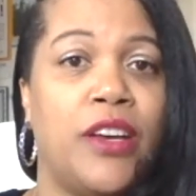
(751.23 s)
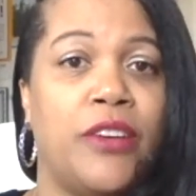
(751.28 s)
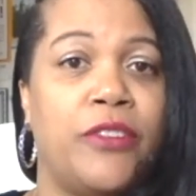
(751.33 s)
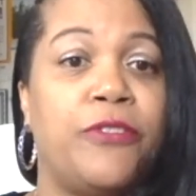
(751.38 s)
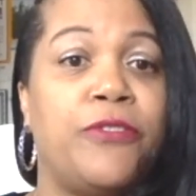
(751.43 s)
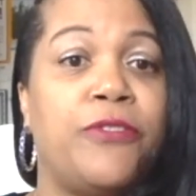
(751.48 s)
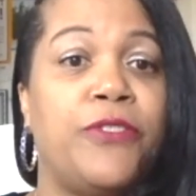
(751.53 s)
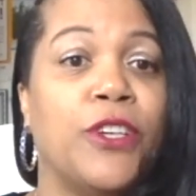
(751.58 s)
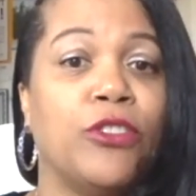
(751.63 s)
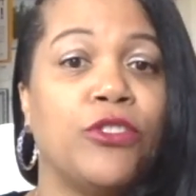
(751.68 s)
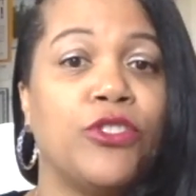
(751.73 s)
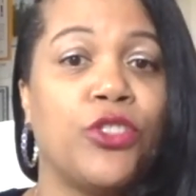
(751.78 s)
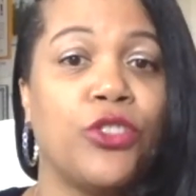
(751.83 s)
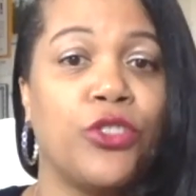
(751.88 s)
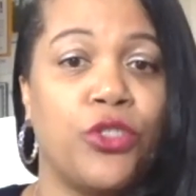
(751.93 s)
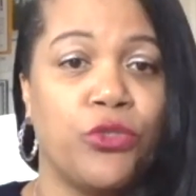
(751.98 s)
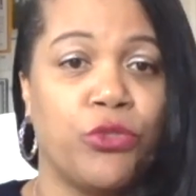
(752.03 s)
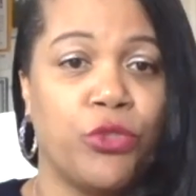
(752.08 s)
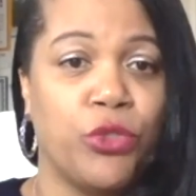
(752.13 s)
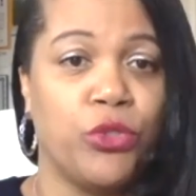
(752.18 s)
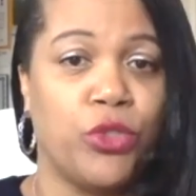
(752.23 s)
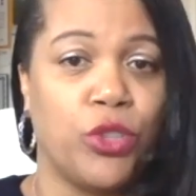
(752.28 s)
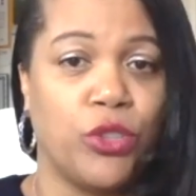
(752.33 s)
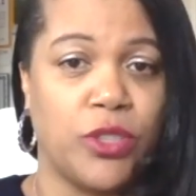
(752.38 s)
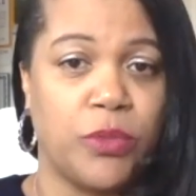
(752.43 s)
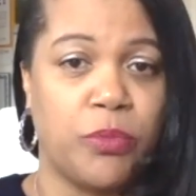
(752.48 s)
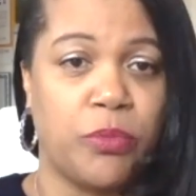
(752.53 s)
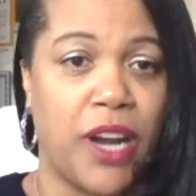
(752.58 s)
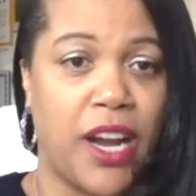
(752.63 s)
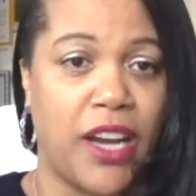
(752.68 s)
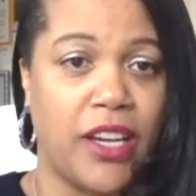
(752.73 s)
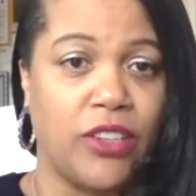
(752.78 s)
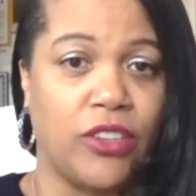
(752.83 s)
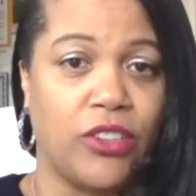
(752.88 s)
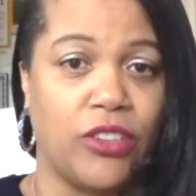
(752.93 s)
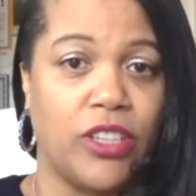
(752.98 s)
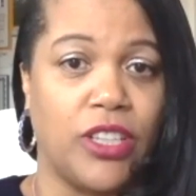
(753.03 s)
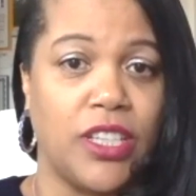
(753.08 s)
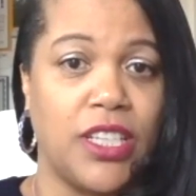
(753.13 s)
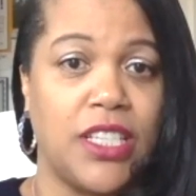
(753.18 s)
filter through those
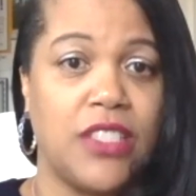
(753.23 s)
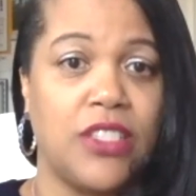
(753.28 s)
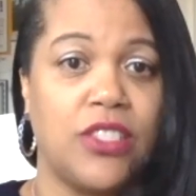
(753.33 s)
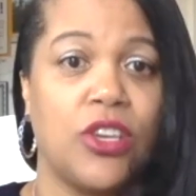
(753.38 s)
priorities.